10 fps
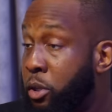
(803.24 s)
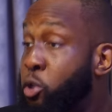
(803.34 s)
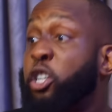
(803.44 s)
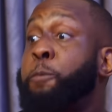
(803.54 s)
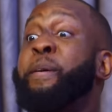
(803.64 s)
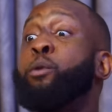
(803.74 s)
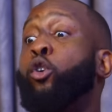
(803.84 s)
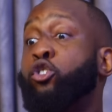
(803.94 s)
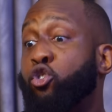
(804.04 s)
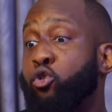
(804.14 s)
You just pick
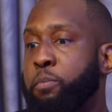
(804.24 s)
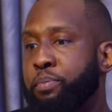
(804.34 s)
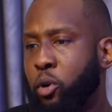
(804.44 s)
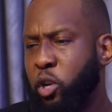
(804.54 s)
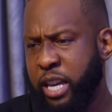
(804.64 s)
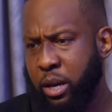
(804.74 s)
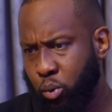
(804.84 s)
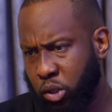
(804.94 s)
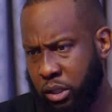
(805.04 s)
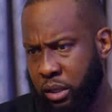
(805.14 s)
one soup, okay,
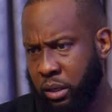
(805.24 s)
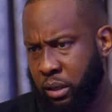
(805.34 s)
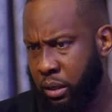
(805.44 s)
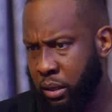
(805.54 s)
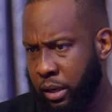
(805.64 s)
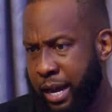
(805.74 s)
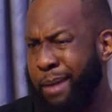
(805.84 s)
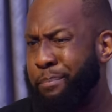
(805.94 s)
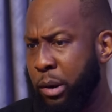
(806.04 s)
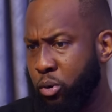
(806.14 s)
egusi
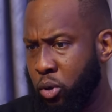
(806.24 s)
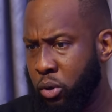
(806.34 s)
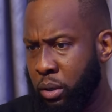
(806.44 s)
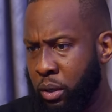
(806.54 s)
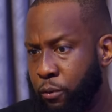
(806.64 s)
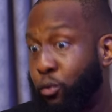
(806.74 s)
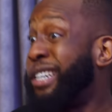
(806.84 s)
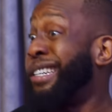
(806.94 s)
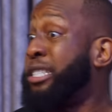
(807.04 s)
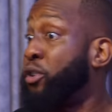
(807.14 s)
and poundo for
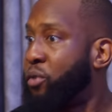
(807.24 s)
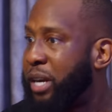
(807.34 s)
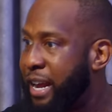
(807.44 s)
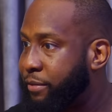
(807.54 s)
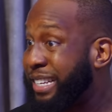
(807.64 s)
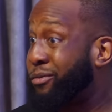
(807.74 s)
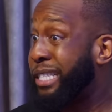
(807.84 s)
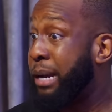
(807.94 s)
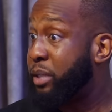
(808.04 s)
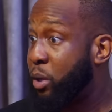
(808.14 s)
the rest of your life. 7
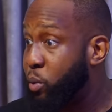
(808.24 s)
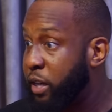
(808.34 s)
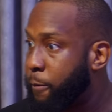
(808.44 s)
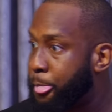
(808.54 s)
times a week.